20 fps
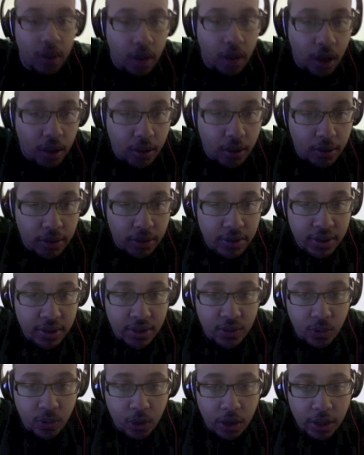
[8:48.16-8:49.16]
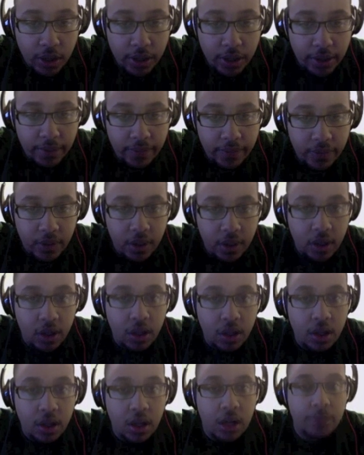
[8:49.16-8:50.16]
although this is working,
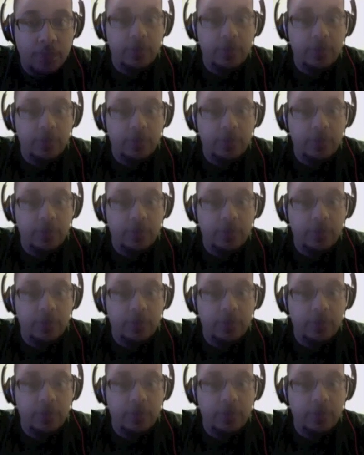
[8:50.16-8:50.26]
um,